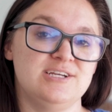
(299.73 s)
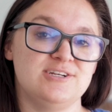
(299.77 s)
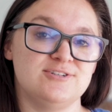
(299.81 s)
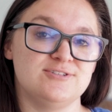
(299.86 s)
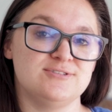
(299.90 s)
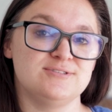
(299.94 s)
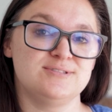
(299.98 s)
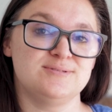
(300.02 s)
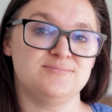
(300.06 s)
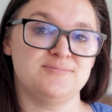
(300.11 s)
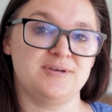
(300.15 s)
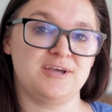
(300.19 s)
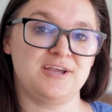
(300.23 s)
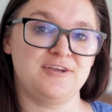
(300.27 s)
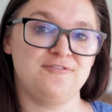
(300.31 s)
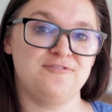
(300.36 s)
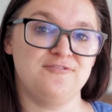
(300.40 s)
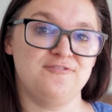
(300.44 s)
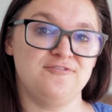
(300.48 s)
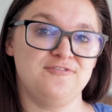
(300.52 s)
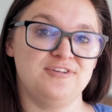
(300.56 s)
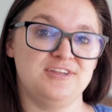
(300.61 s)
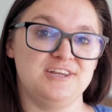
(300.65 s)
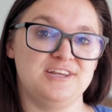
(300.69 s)
Here's my
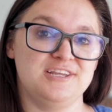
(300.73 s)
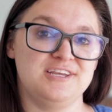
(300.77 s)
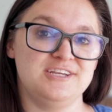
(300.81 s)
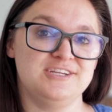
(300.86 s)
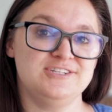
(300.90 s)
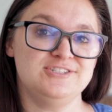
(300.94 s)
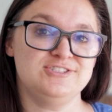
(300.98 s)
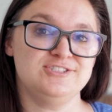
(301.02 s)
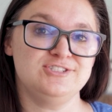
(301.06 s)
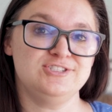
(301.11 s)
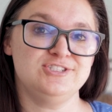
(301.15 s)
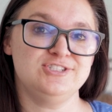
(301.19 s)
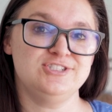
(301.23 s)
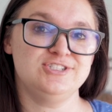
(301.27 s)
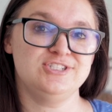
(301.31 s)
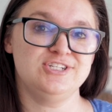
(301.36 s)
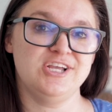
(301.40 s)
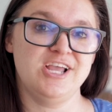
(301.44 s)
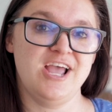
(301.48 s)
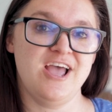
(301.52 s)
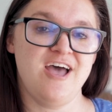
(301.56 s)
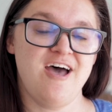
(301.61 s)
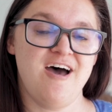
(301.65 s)
finish.